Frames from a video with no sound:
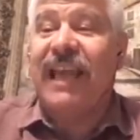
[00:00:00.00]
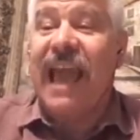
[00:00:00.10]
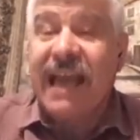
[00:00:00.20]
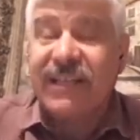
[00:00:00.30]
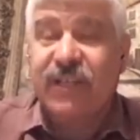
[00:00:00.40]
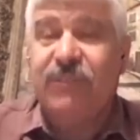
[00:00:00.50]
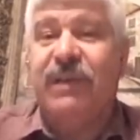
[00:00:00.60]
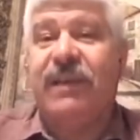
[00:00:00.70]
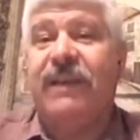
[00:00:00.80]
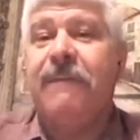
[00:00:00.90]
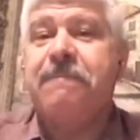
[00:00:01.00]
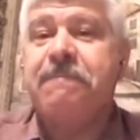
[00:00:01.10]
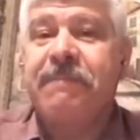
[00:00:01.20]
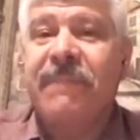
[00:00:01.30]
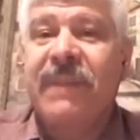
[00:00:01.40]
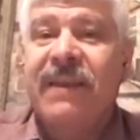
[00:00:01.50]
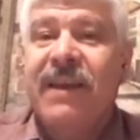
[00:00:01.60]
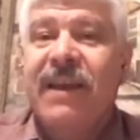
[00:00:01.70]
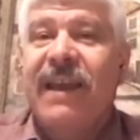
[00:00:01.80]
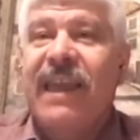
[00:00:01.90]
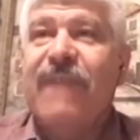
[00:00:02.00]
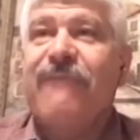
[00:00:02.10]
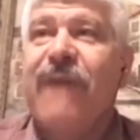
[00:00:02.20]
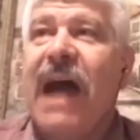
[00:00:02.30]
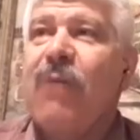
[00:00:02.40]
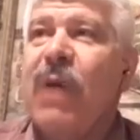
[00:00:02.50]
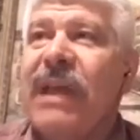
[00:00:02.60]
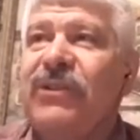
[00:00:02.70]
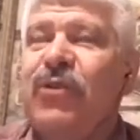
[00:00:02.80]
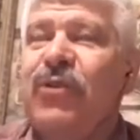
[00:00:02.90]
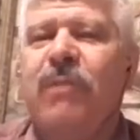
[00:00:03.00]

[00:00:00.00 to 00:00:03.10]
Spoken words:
asked me if I went to a